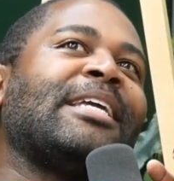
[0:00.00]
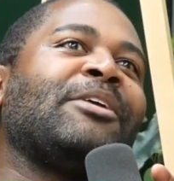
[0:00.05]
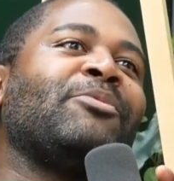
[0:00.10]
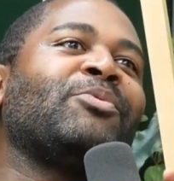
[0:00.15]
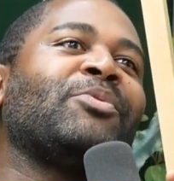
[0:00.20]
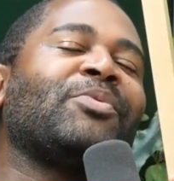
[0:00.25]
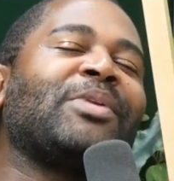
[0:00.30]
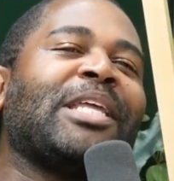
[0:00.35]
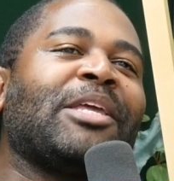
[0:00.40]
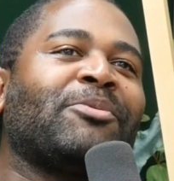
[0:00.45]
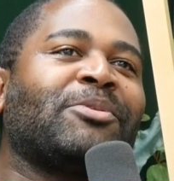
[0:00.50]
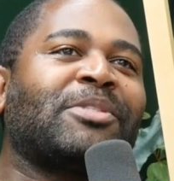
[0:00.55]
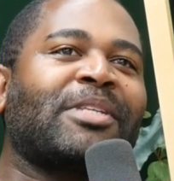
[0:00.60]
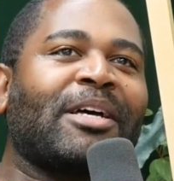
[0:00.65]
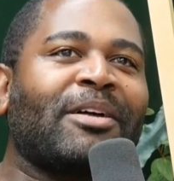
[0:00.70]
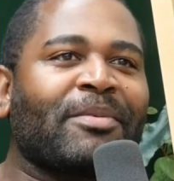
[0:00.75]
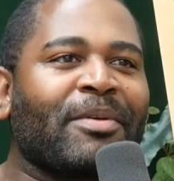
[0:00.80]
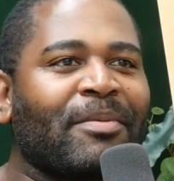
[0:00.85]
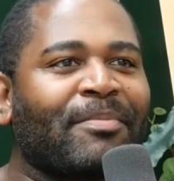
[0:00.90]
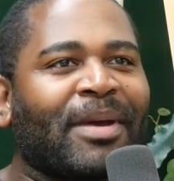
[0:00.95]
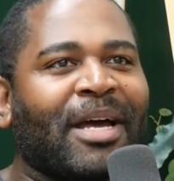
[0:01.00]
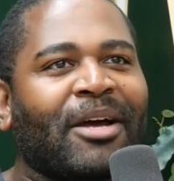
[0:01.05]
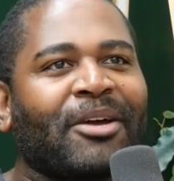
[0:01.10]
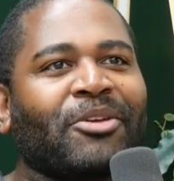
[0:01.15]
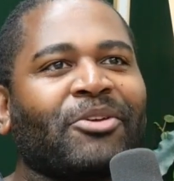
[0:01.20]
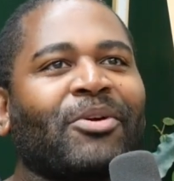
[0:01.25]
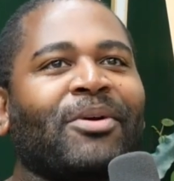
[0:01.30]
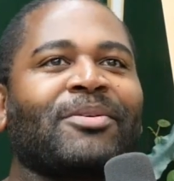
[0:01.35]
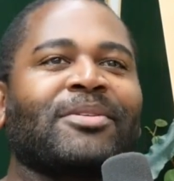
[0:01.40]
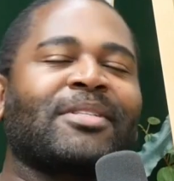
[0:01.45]
when he was telling me
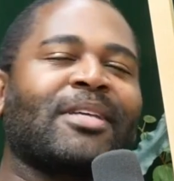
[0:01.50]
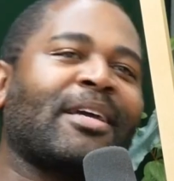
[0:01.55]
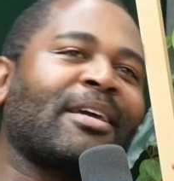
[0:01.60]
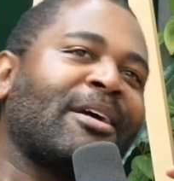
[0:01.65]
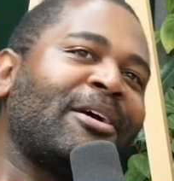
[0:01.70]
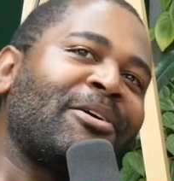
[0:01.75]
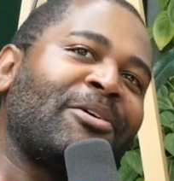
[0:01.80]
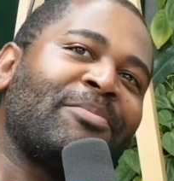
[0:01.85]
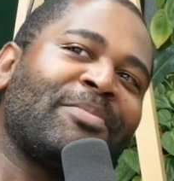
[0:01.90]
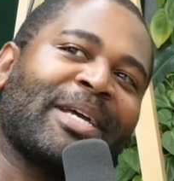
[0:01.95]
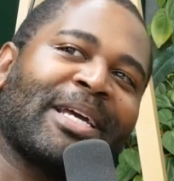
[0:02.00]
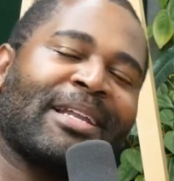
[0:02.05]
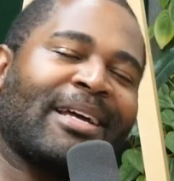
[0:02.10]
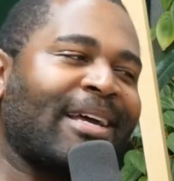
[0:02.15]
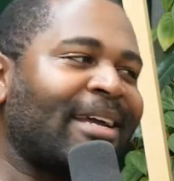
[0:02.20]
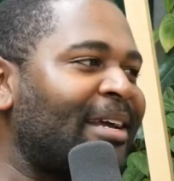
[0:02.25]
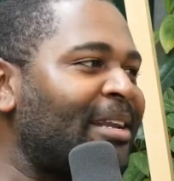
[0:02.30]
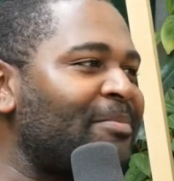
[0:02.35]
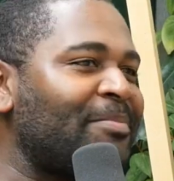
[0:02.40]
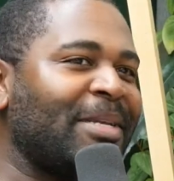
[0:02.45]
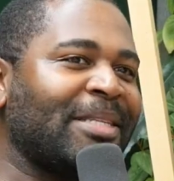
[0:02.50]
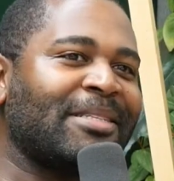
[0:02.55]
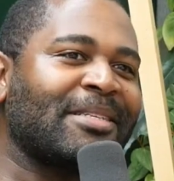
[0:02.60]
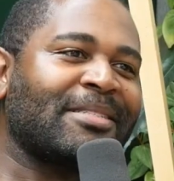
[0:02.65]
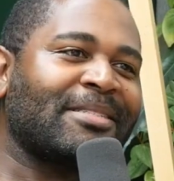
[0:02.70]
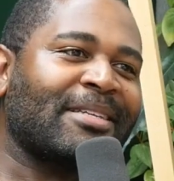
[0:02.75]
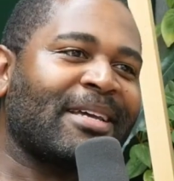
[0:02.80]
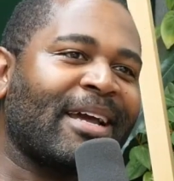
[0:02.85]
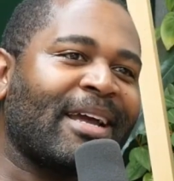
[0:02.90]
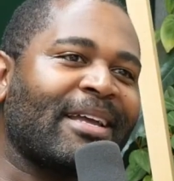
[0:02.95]
about you, I was like, oh man, I got to meet
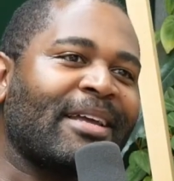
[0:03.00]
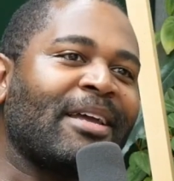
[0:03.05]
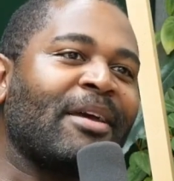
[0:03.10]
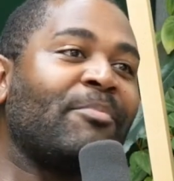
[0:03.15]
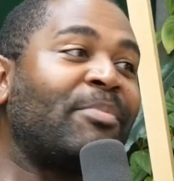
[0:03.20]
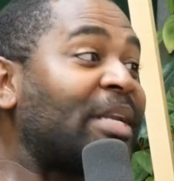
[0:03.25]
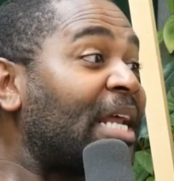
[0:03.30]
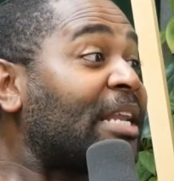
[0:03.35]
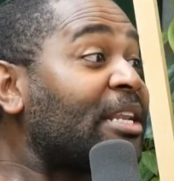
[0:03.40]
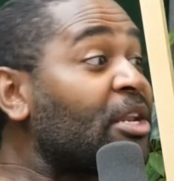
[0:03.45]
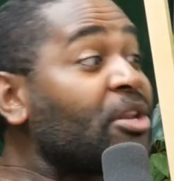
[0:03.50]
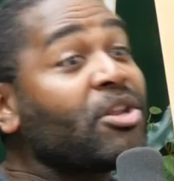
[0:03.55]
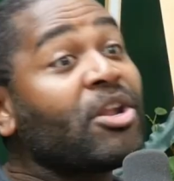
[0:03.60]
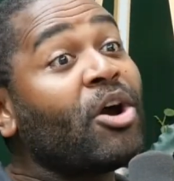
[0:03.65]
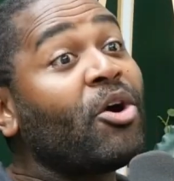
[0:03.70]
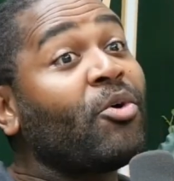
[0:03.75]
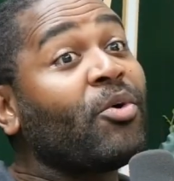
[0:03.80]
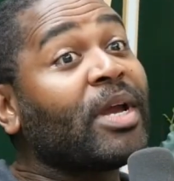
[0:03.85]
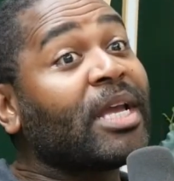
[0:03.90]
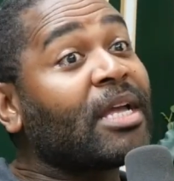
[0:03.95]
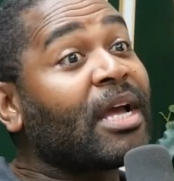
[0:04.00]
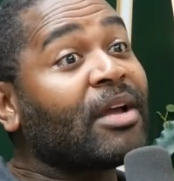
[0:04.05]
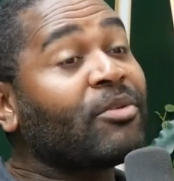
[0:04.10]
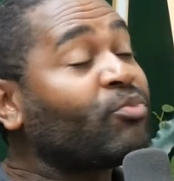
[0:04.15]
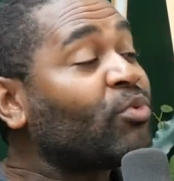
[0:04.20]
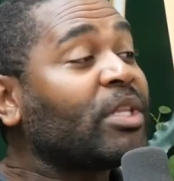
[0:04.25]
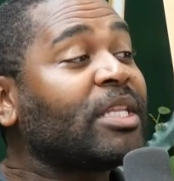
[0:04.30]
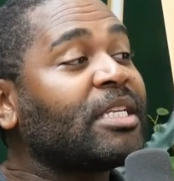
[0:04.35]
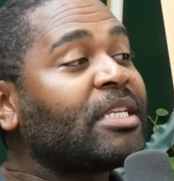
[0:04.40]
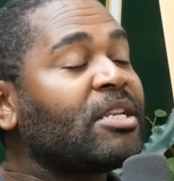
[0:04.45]
this guy. But I
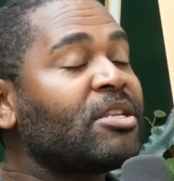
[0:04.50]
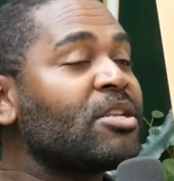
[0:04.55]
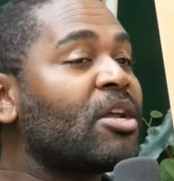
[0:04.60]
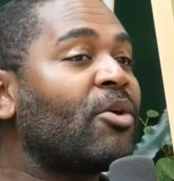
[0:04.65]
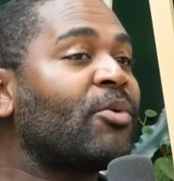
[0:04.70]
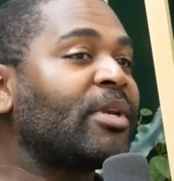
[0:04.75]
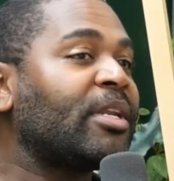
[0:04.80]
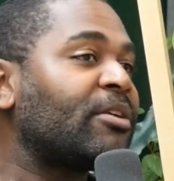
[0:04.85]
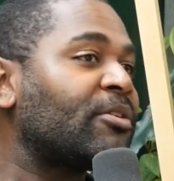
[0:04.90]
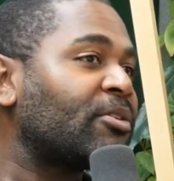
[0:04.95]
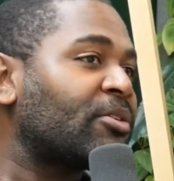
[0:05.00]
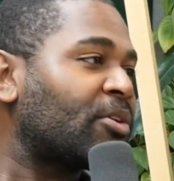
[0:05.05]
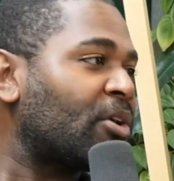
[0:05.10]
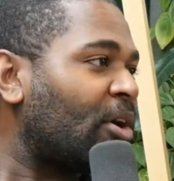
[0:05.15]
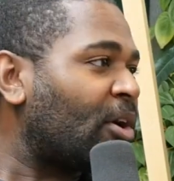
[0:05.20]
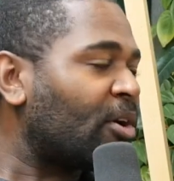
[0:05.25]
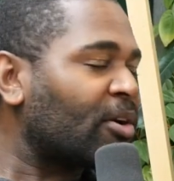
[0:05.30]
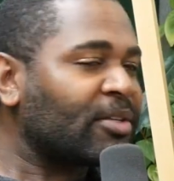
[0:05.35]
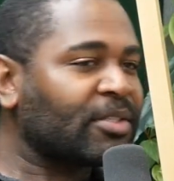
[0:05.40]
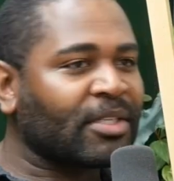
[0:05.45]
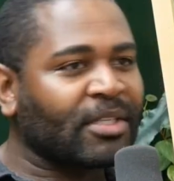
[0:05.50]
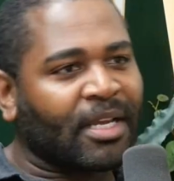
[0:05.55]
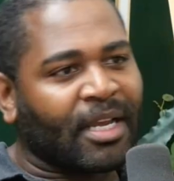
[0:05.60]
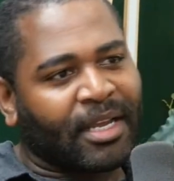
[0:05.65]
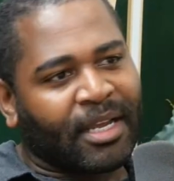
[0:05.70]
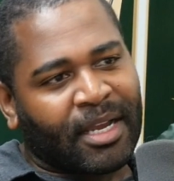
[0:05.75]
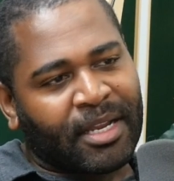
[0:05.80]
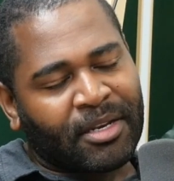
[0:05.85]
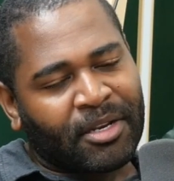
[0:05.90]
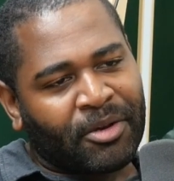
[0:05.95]
really didn't know any of your cars. And
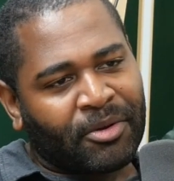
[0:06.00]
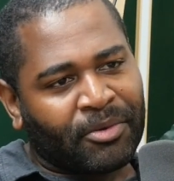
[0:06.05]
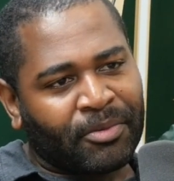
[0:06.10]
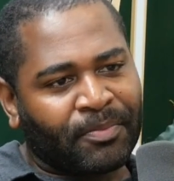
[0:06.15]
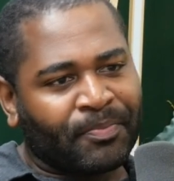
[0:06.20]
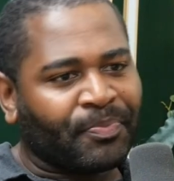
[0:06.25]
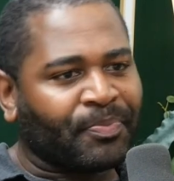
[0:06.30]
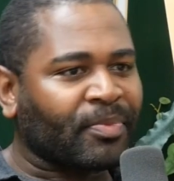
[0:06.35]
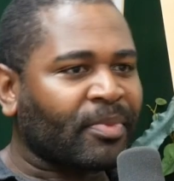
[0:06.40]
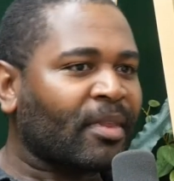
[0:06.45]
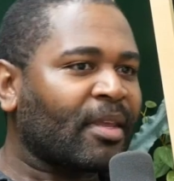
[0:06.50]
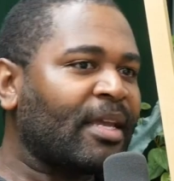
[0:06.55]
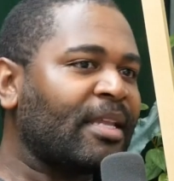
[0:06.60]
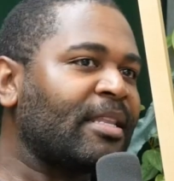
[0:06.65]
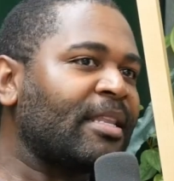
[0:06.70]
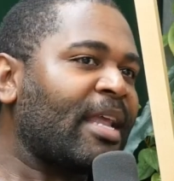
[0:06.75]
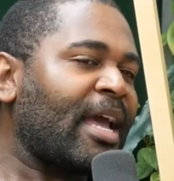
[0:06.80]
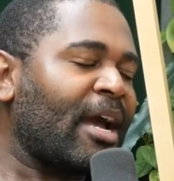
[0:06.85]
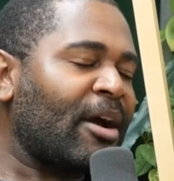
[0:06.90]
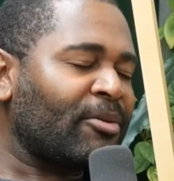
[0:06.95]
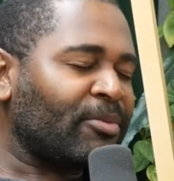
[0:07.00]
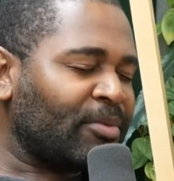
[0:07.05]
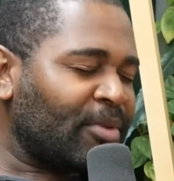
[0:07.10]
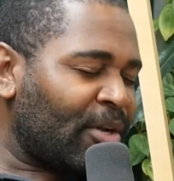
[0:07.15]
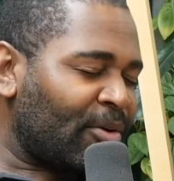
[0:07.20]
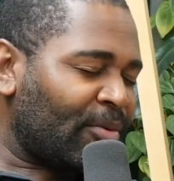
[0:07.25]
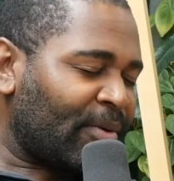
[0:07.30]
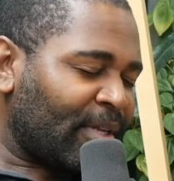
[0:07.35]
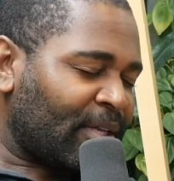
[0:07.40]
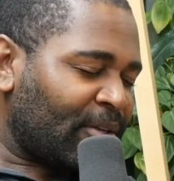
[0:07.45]
I know, and now
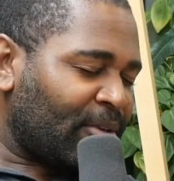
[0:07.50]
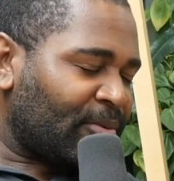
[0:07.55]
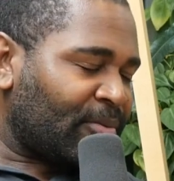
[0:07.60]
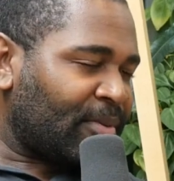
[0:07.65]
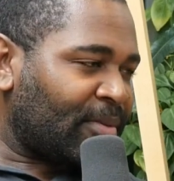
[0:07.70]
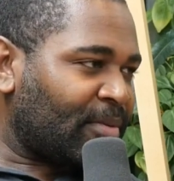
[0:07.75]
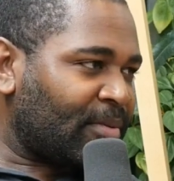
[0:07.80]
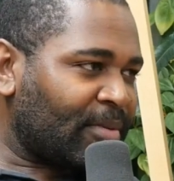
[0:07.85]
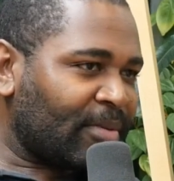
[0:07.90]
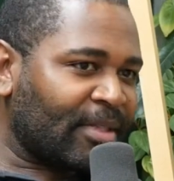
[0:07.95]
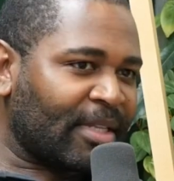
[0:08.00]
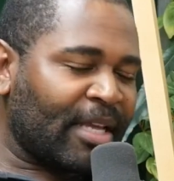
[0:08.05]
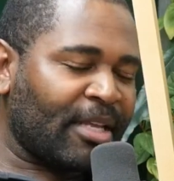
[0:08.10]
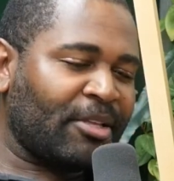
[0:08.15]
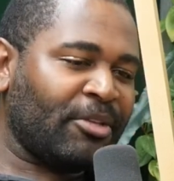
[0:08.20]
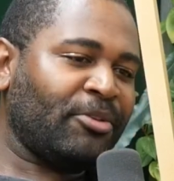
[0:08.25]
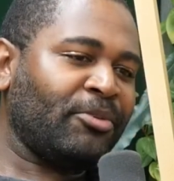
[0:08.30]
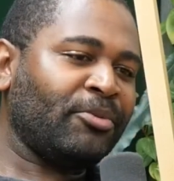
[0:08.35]
knowing you, that